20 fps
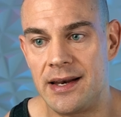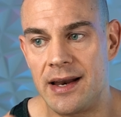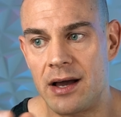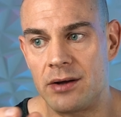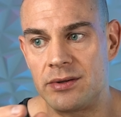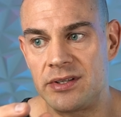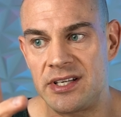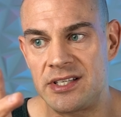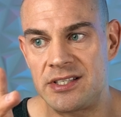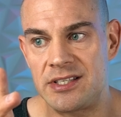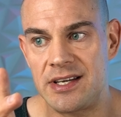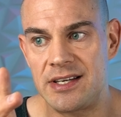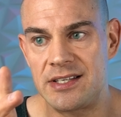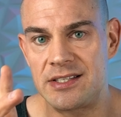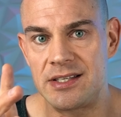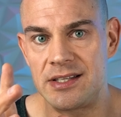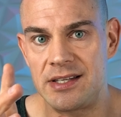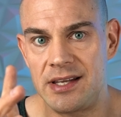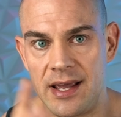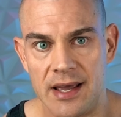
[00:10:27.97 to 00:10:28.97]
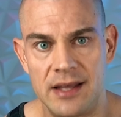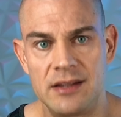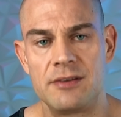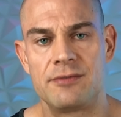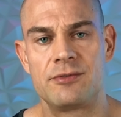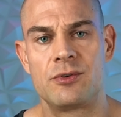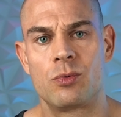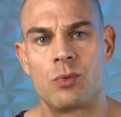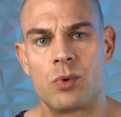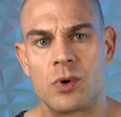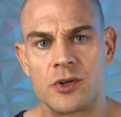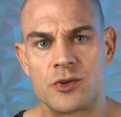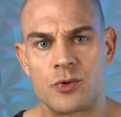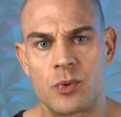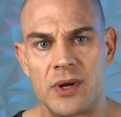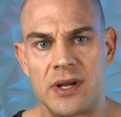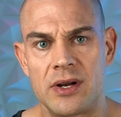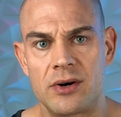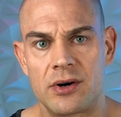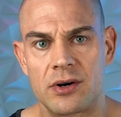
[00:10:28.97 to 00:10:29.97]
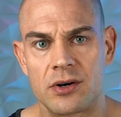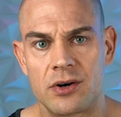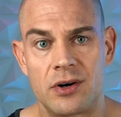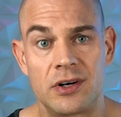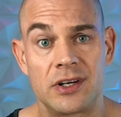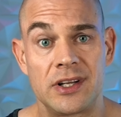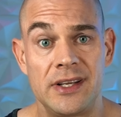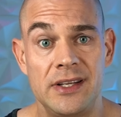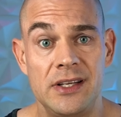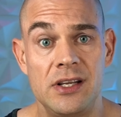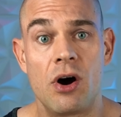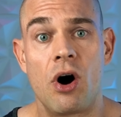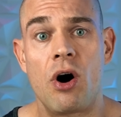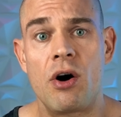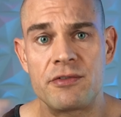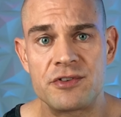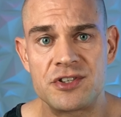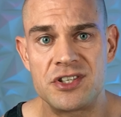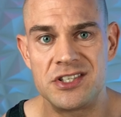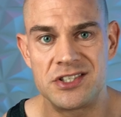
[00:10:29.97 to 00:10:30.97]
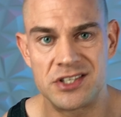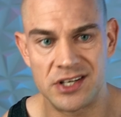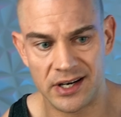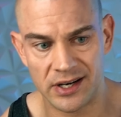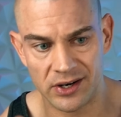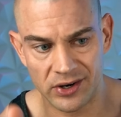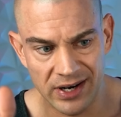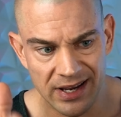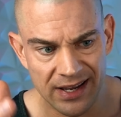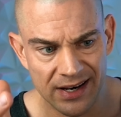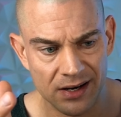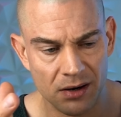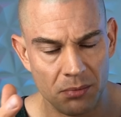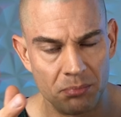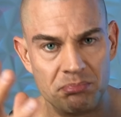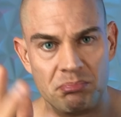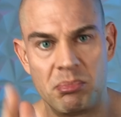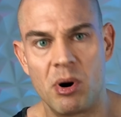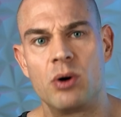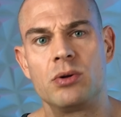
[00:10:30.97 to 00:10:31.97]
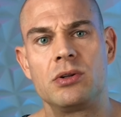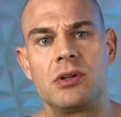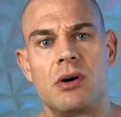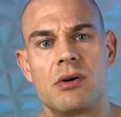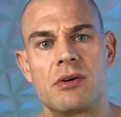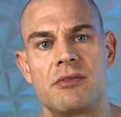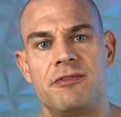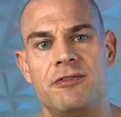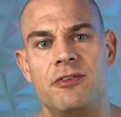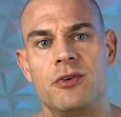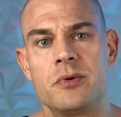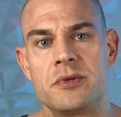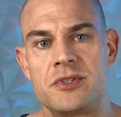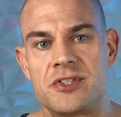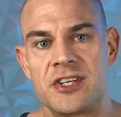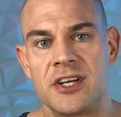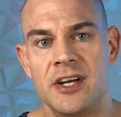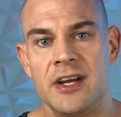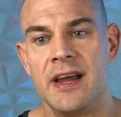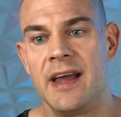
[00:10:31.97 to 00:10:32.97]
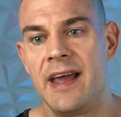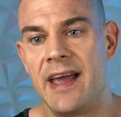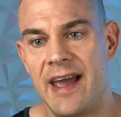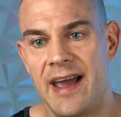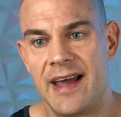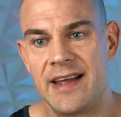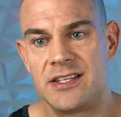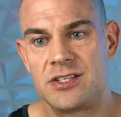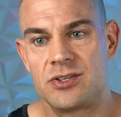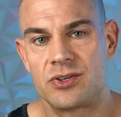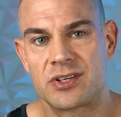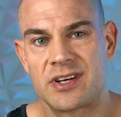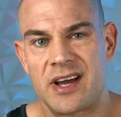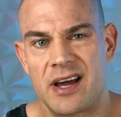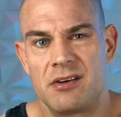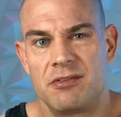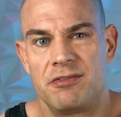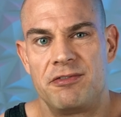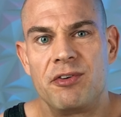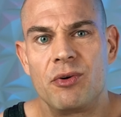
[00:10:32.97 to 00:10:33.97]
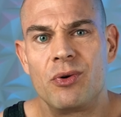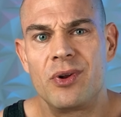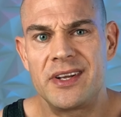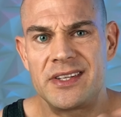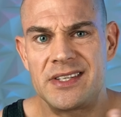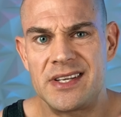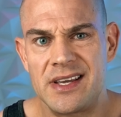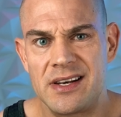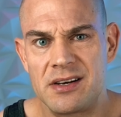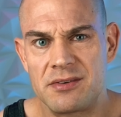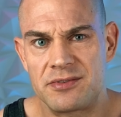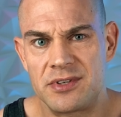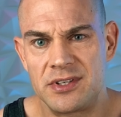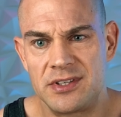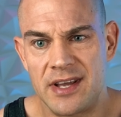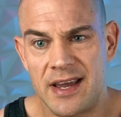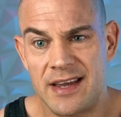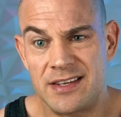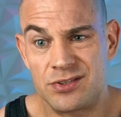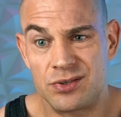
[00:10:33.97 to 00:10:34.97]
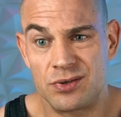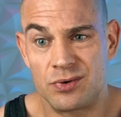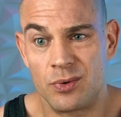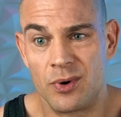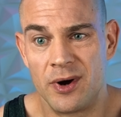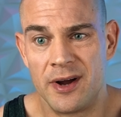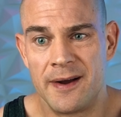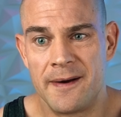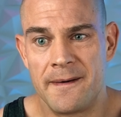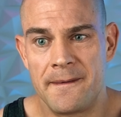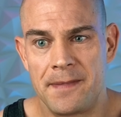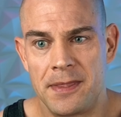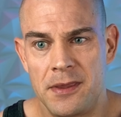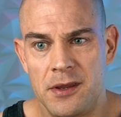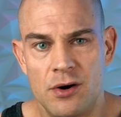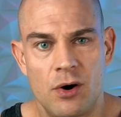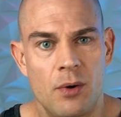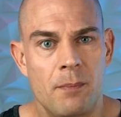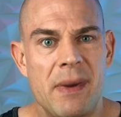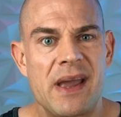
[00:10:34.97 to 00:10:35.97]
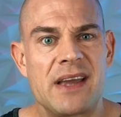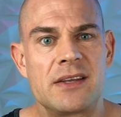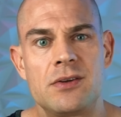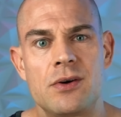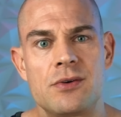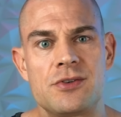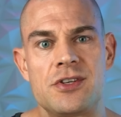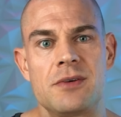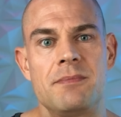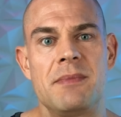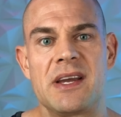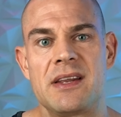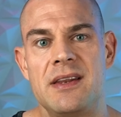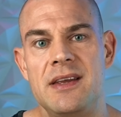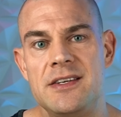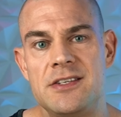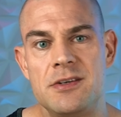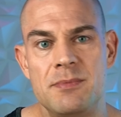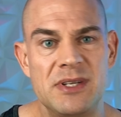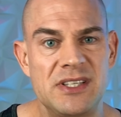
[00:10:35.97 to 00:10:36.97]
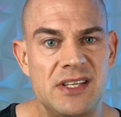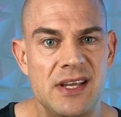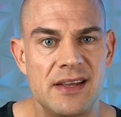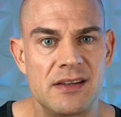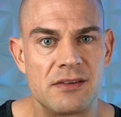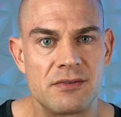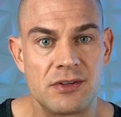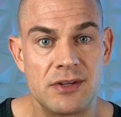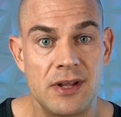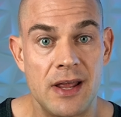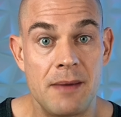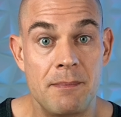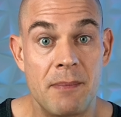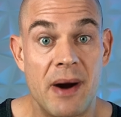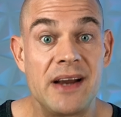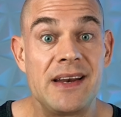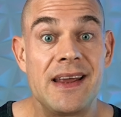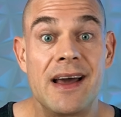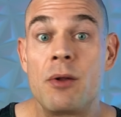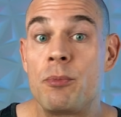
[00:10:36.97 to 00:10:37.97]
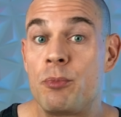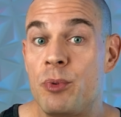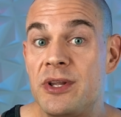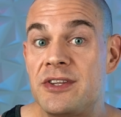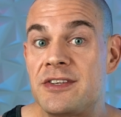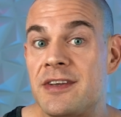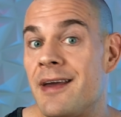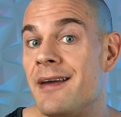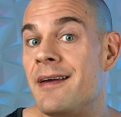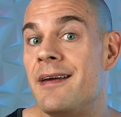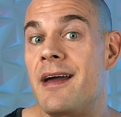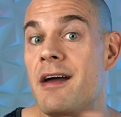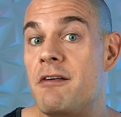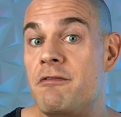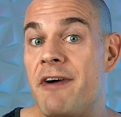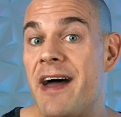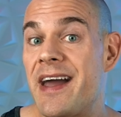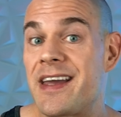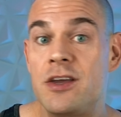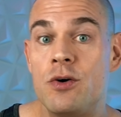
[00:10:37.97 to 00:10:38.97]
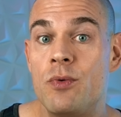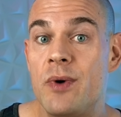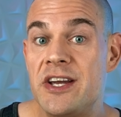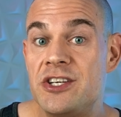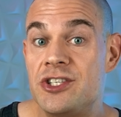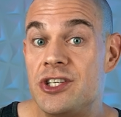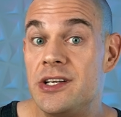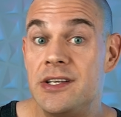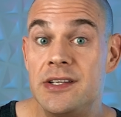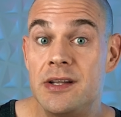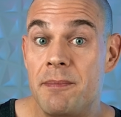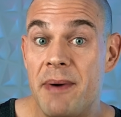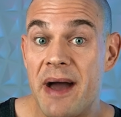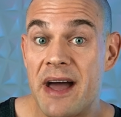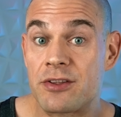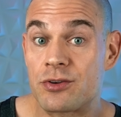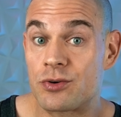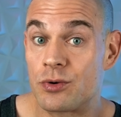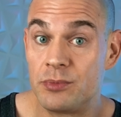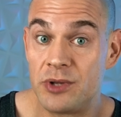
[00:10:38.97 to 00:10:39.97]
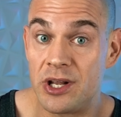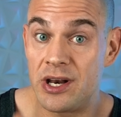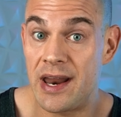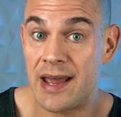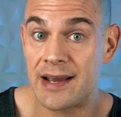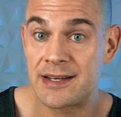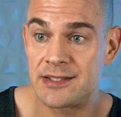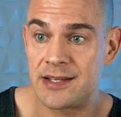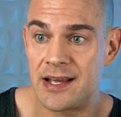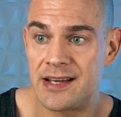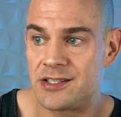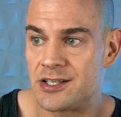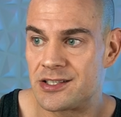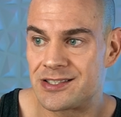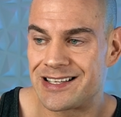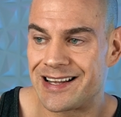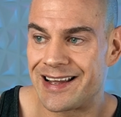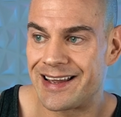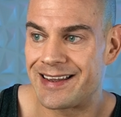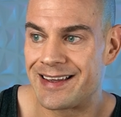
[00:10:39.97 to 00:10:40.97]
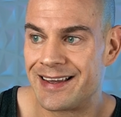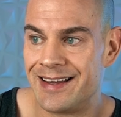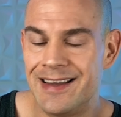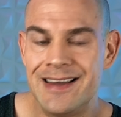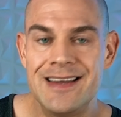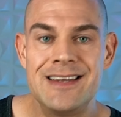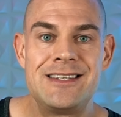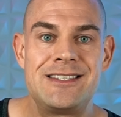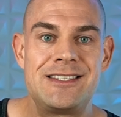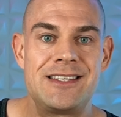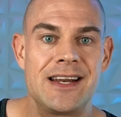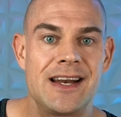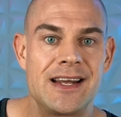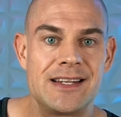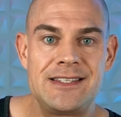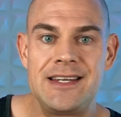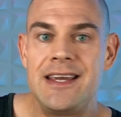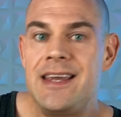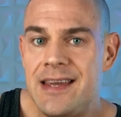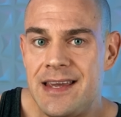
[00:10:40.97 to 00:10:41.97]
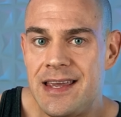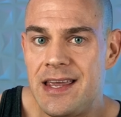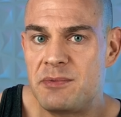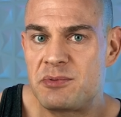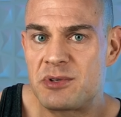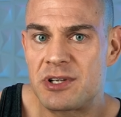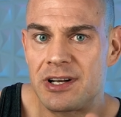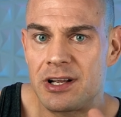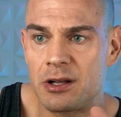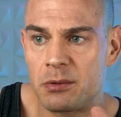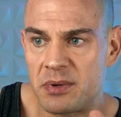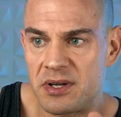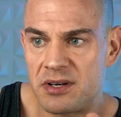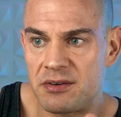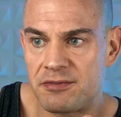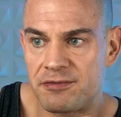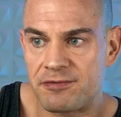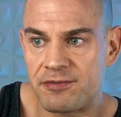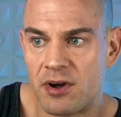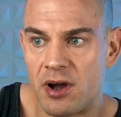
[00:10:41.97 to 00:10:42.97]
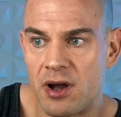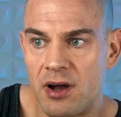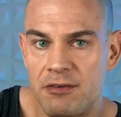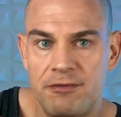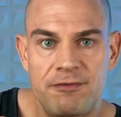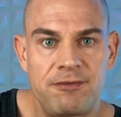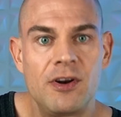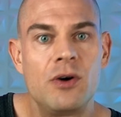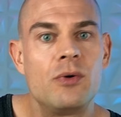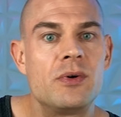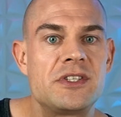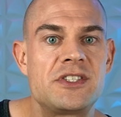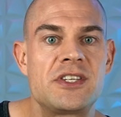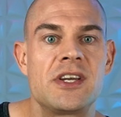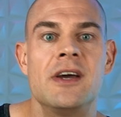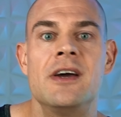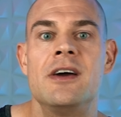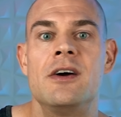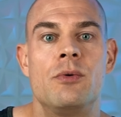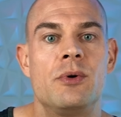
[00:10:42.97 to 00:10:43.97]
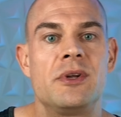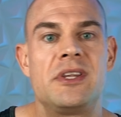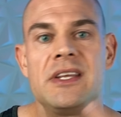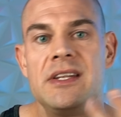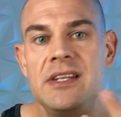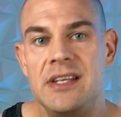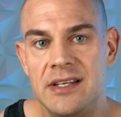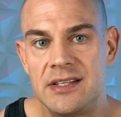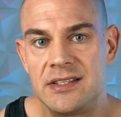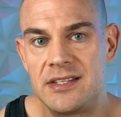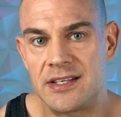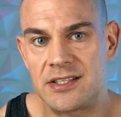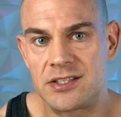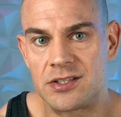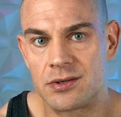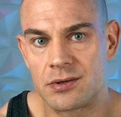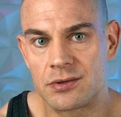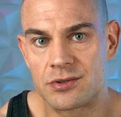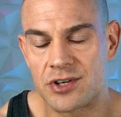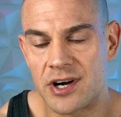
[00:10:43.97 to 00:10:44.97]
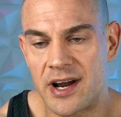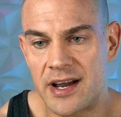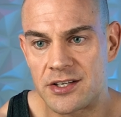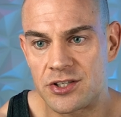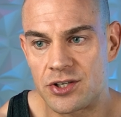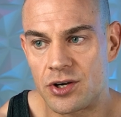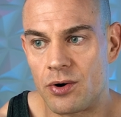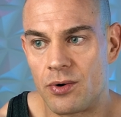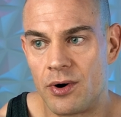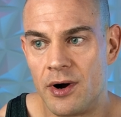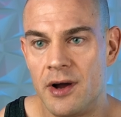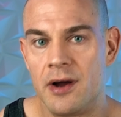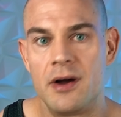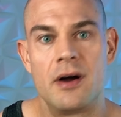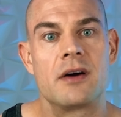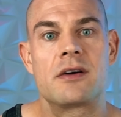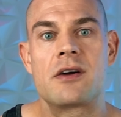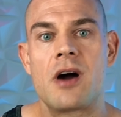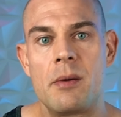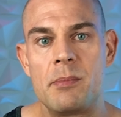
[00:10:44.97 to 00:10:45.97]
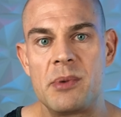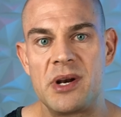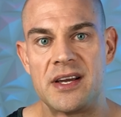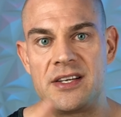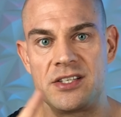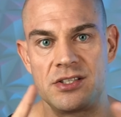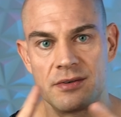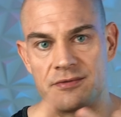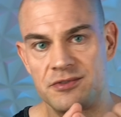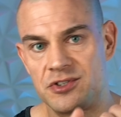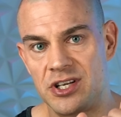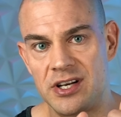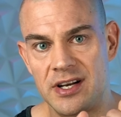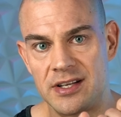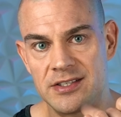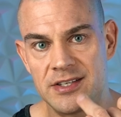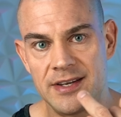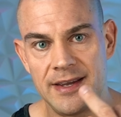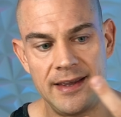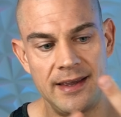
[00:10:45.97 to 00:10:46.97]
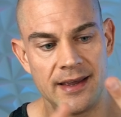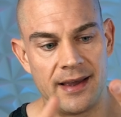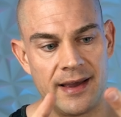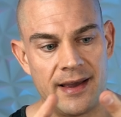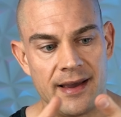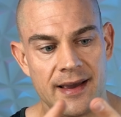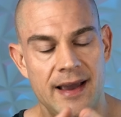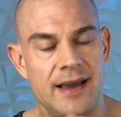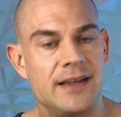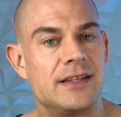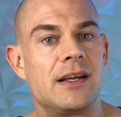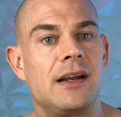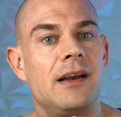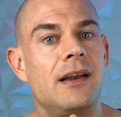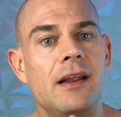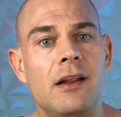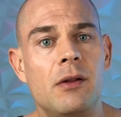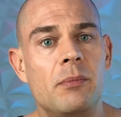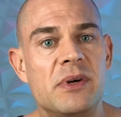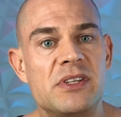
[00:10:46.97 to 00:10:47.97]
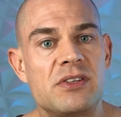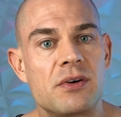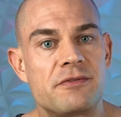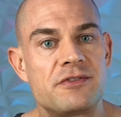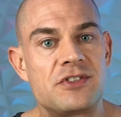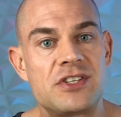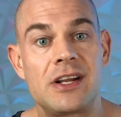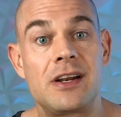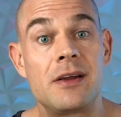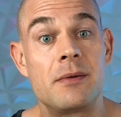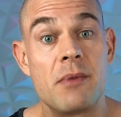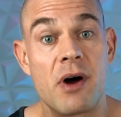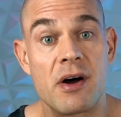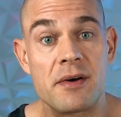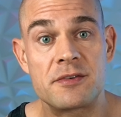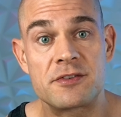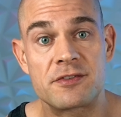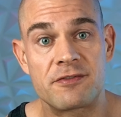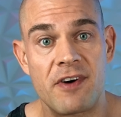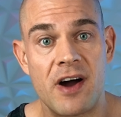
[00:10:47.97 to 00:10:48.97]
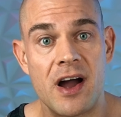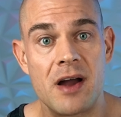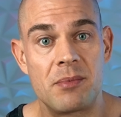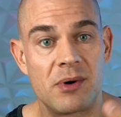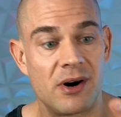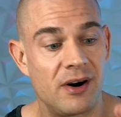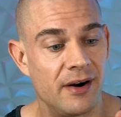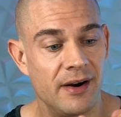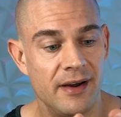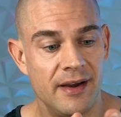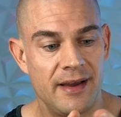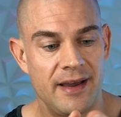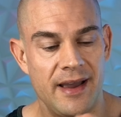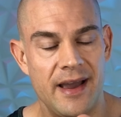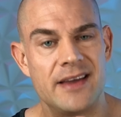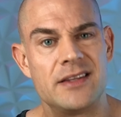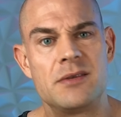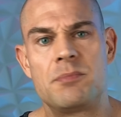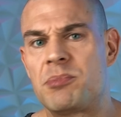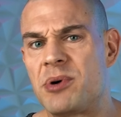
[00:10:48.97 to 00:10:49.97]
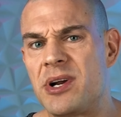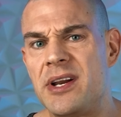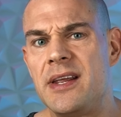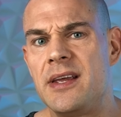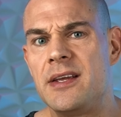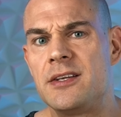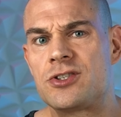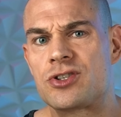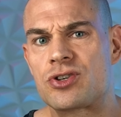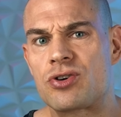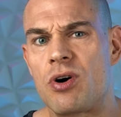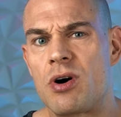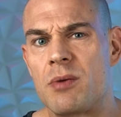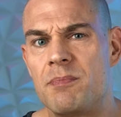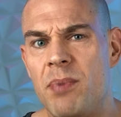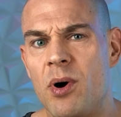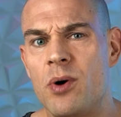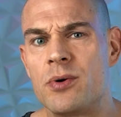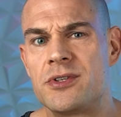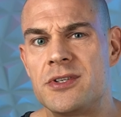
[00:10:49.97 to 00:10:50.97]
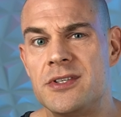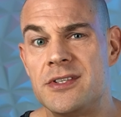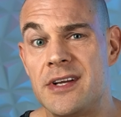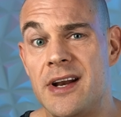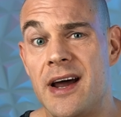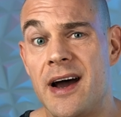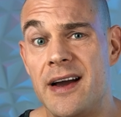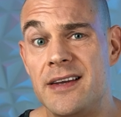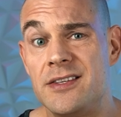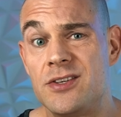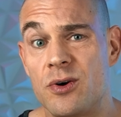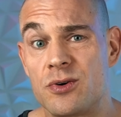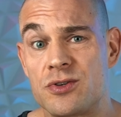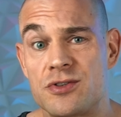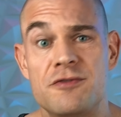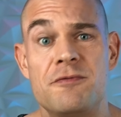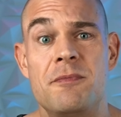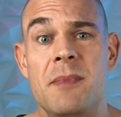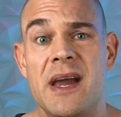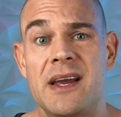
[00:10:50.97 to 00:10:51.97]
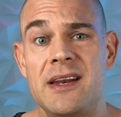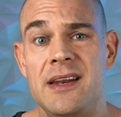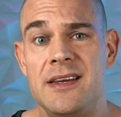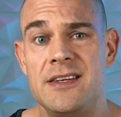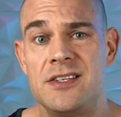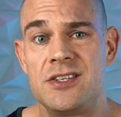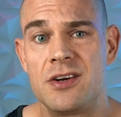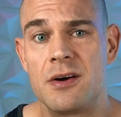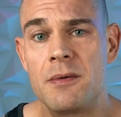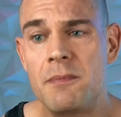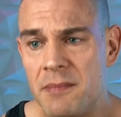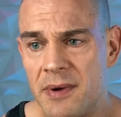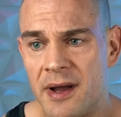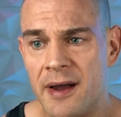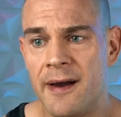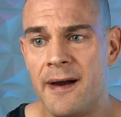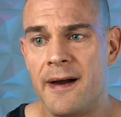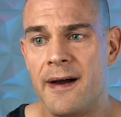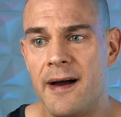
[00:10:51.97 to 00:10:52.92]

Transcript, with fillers: Now, this isn't the end of the world when you're currently in the off season and you're eating a boatload of food and you're kind of full at the end of the day. So, you know, mega dosing magnesium at the end of the day might help with evacuation in the bathroom the next day, just like Senna tea keeps a little bit of uh, fluid within the intestinal tract. So a combination of Senna tea and a little bit of psyllium husk fiber and a pretty strong, potent and high dose of magnesium.